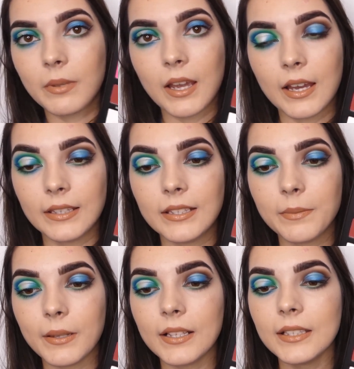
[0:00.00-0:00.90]
behind this
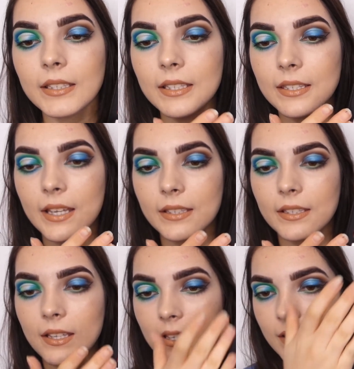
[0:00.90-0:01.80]
palette is that
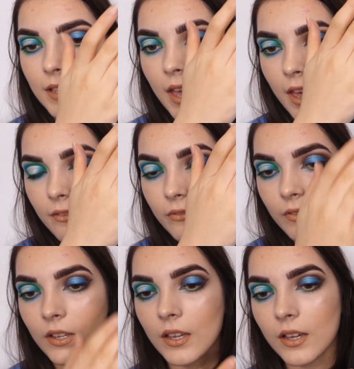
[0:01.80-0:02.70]
it has half
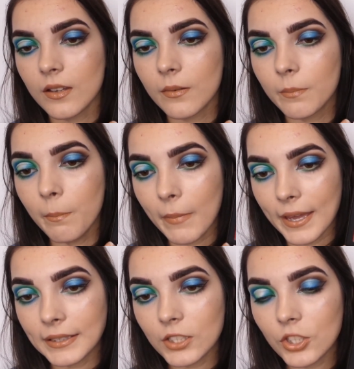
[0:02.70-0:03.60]

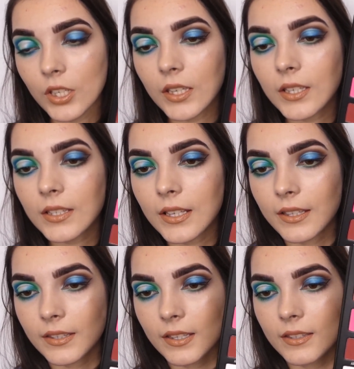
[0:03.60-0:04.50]
matte shades
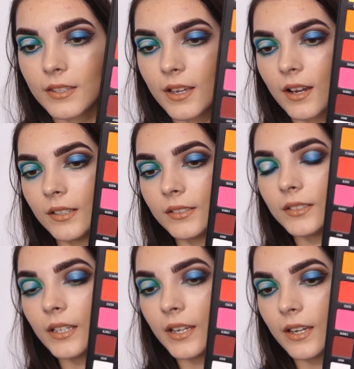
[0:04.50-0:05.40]
and then the
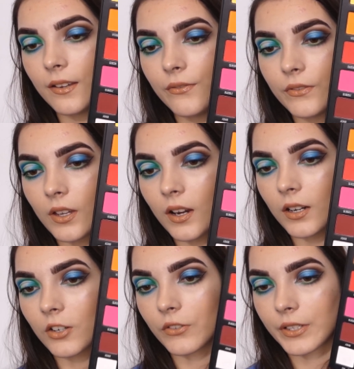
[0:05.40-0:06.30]
other half
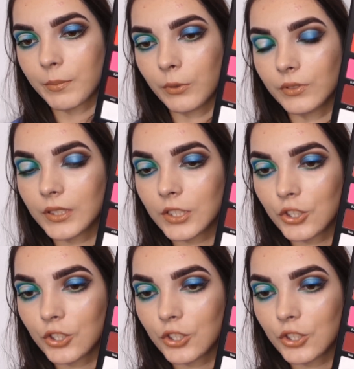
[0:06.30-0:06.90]
are corresponding